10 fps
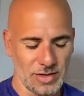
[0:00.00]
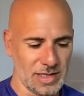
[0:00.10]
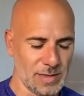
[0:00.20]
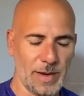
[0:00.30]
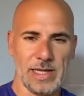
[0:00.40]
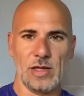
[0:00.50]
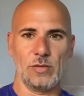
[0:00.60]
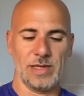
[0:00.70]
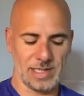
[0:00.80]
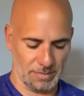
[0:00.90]
expected to
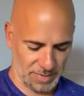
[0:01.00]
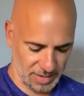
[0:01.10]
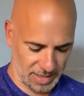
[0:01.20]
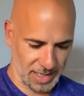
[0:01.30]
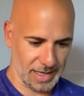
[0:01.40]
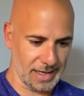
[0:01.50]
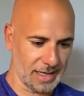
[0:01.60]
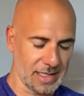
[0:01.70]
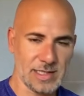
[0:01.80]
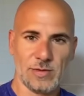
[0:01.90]
be something
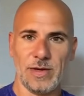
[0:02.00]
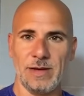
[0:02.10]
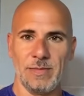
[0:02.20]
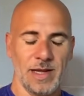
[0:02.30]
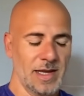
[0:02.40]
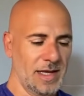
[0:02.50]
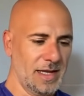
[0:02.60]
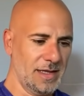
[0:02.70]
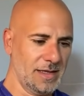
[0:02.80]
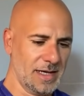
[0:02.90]
extreme
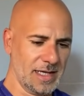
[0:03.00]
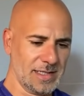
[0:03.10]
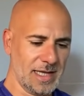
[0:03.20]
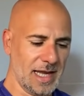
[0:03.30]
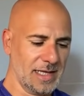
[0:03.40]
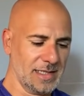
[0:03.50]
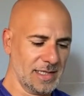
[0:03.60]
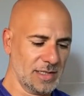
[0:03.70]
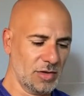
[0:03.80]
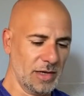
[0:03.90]
in the next days,
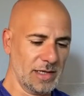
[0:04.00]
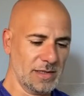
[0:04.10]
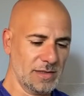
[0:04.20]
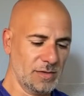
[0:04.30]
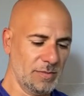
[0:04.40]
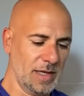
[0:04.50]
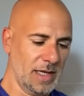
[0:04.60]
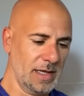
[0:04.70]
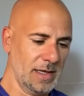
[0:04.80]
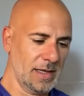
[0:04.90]
is going to
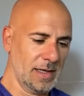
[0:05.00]
be